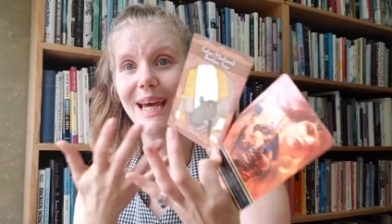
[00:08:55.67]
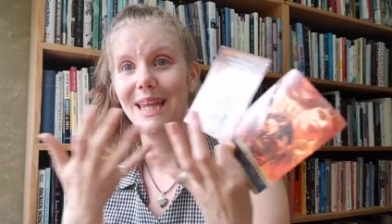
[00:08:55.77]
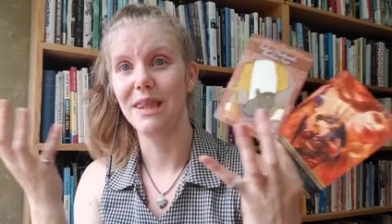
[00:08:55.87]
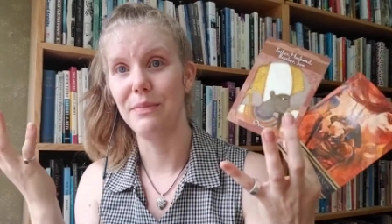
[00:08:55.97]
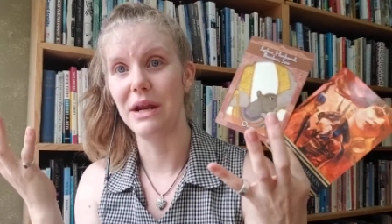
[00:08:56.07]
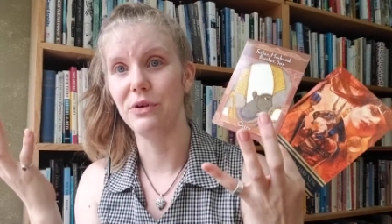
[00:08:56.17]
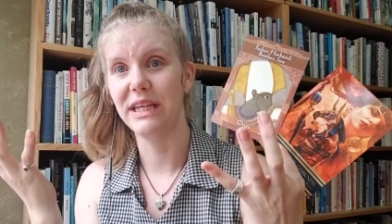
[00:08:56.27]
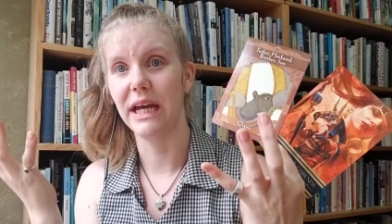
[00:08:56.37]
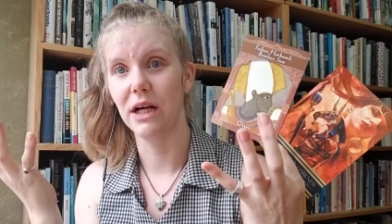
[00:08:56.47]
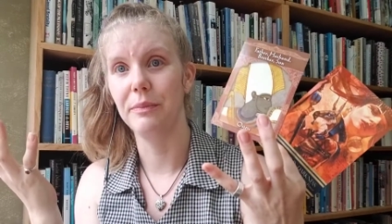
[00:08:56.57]
the men we
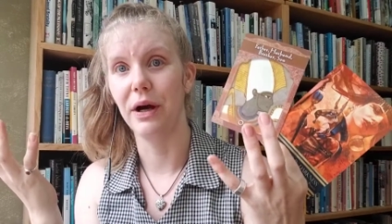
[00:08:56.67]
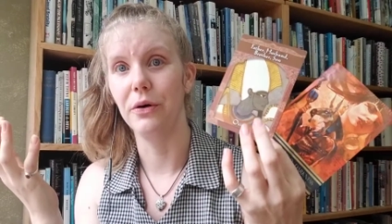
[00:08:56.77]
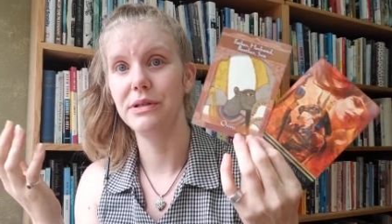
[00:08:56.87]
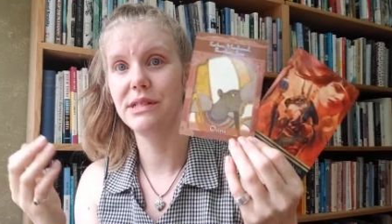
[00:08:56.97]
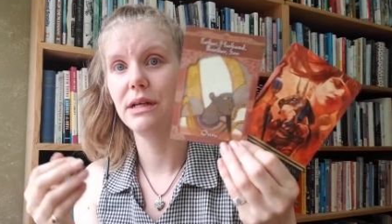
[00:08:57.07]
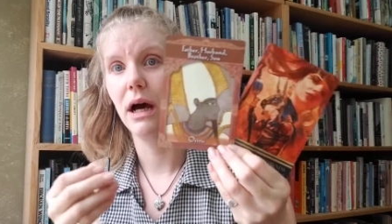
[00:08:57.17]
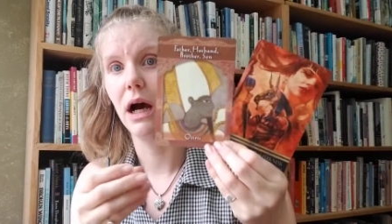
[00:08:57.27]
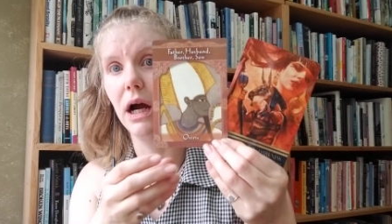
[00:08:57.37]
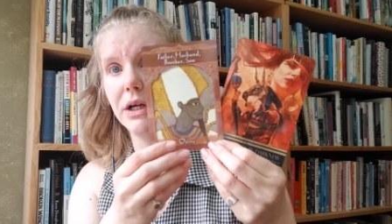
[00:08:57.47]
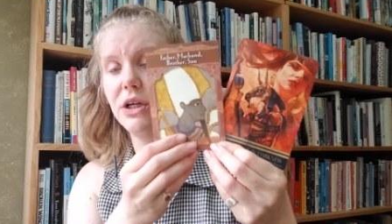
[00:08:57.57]
care about, uh,
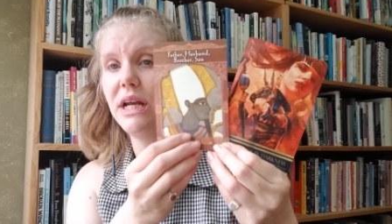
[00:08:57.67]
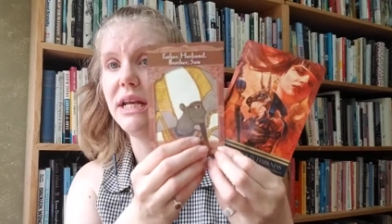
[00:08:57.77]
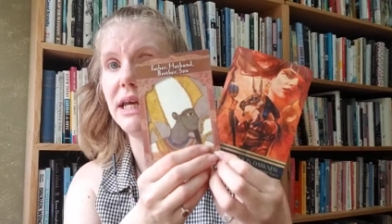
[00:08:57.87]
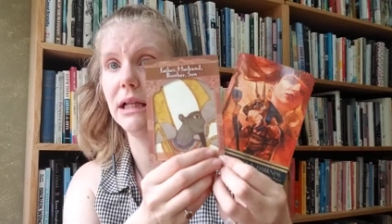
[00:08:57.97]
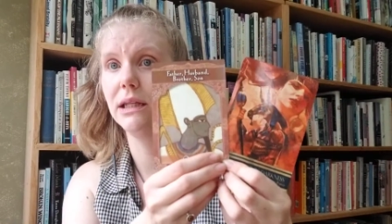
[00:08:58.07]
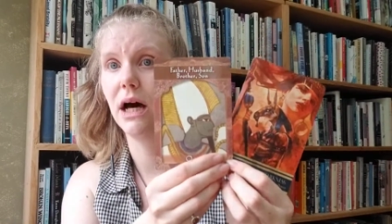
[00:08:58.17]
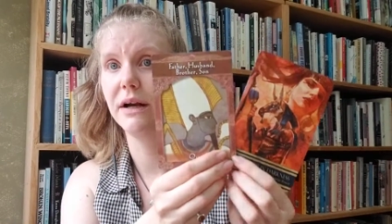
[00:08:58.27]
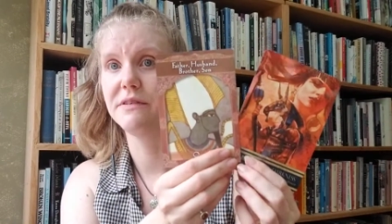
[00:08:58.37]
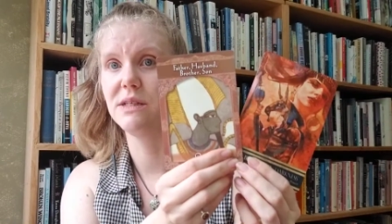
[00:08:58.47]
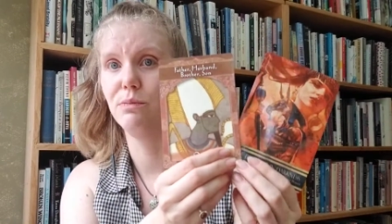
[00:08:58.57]
are going to need a lot
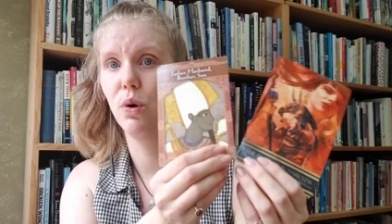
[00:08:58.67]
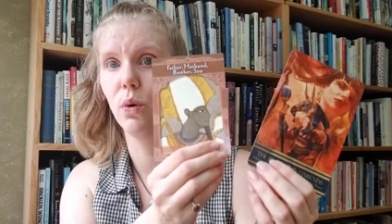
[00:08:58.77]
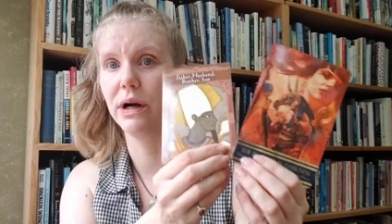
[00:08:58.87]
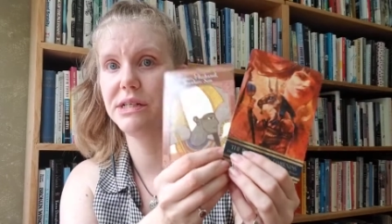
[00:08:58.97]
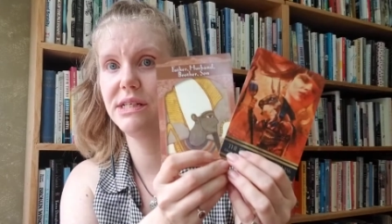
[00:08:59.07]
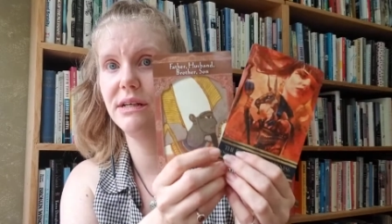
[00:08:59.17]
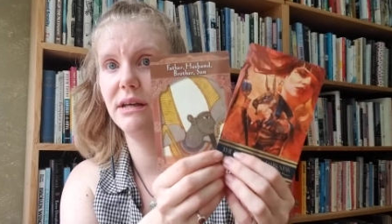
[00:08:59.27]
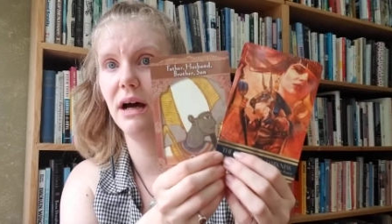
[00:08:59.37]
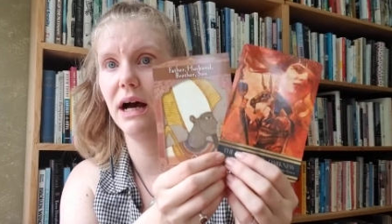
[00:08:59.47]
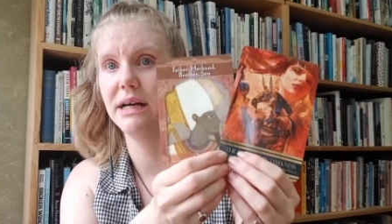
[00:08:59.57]
of support
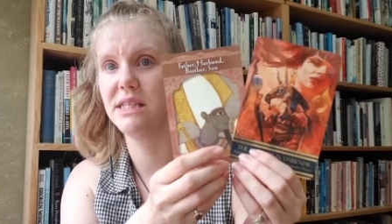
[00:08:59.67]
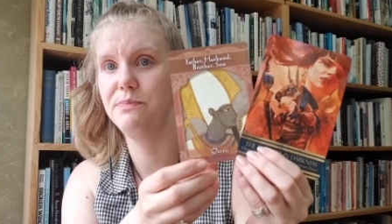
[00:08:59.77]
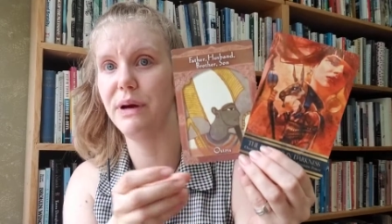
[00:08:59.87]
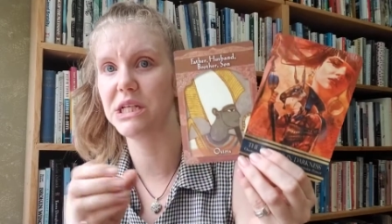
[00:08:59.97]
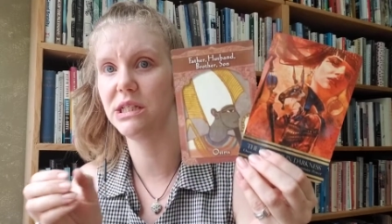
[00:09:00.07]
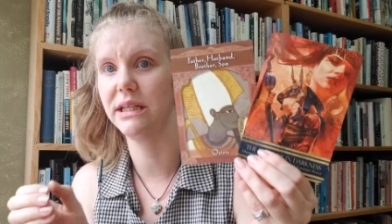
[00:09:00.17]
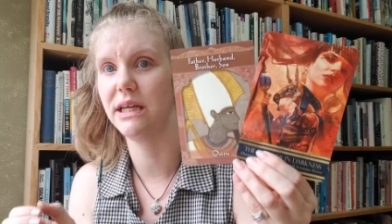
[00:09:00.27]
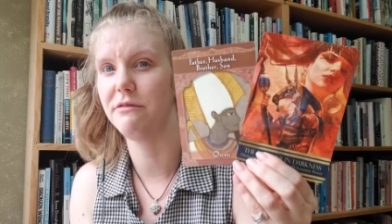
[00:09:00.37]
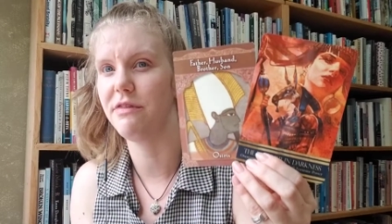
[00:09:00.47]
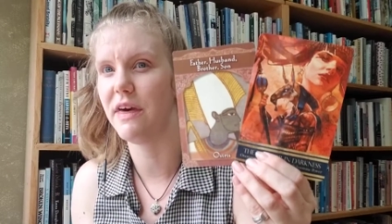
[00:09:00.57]
uh, especially
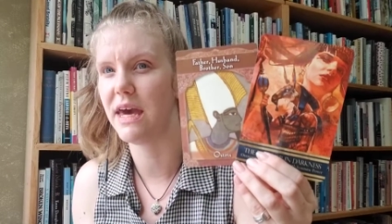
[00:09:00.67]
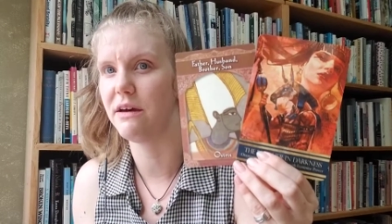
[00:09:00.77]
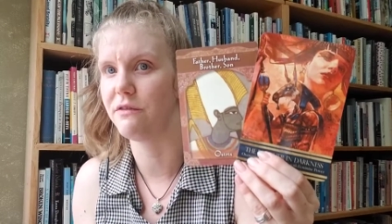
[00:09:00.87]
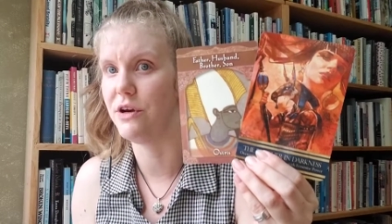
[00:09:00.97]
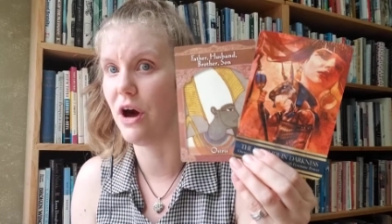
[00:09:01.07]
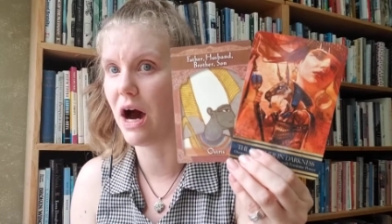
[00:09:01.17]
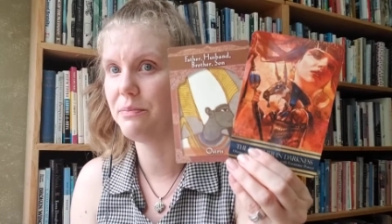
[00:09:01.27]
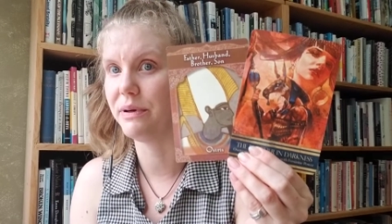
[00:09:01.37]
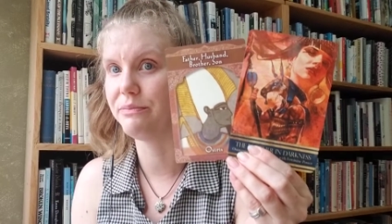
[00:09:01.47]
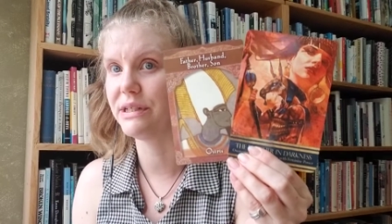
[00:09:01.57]
if they have not
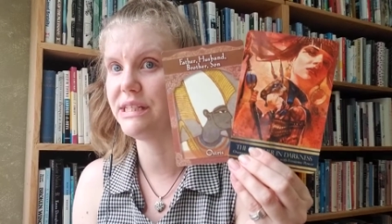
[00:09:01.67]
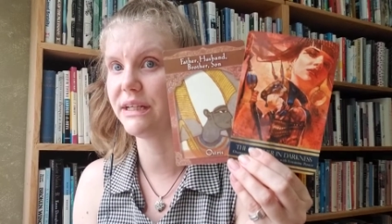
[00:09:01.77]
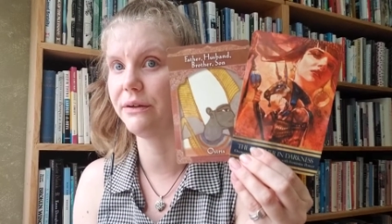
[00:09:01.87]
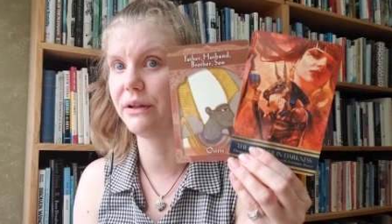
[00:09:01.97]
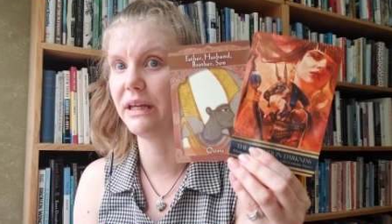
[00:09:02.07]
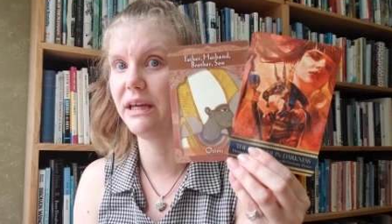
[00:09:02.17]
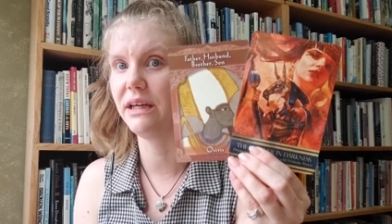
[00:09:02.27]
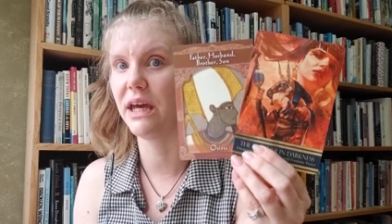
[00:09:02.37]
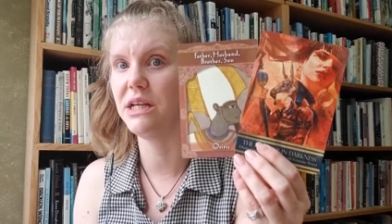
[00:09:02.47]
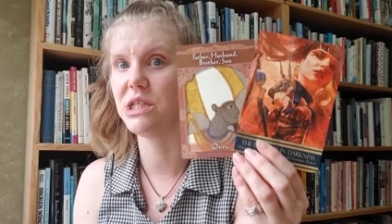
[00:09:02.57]
been particularly
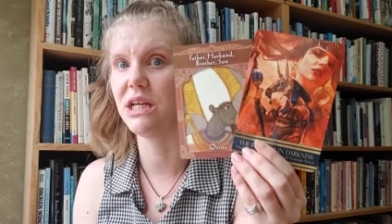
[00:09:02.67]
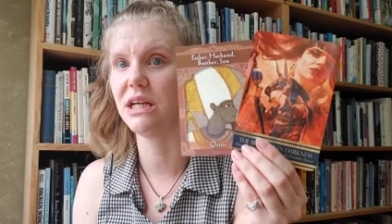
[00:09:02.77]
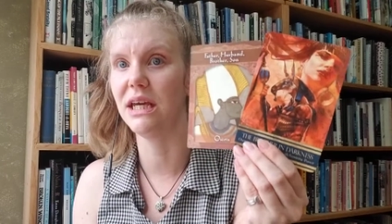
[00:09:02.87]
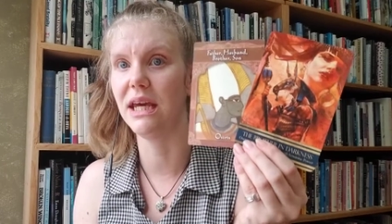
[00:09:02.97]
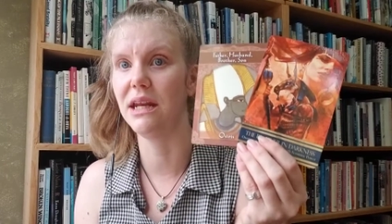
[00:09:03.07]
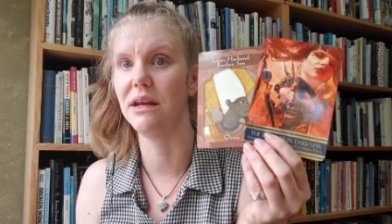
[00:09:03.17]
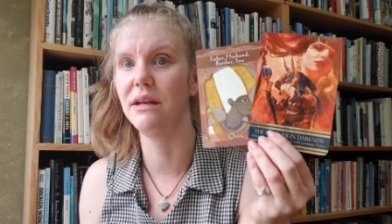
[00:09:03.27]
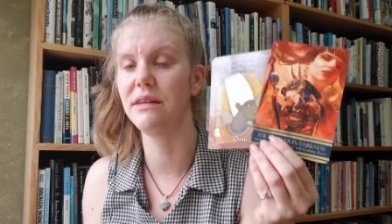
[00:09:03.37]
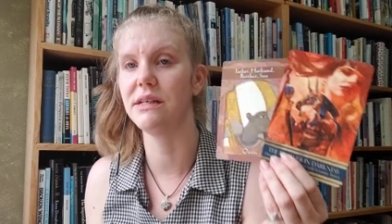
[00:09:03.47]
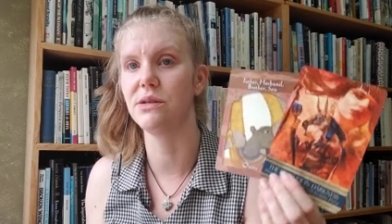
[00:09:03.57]
engaging
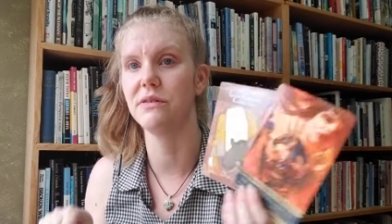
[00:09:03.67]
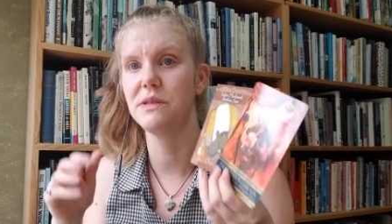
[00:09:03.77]
in the sort of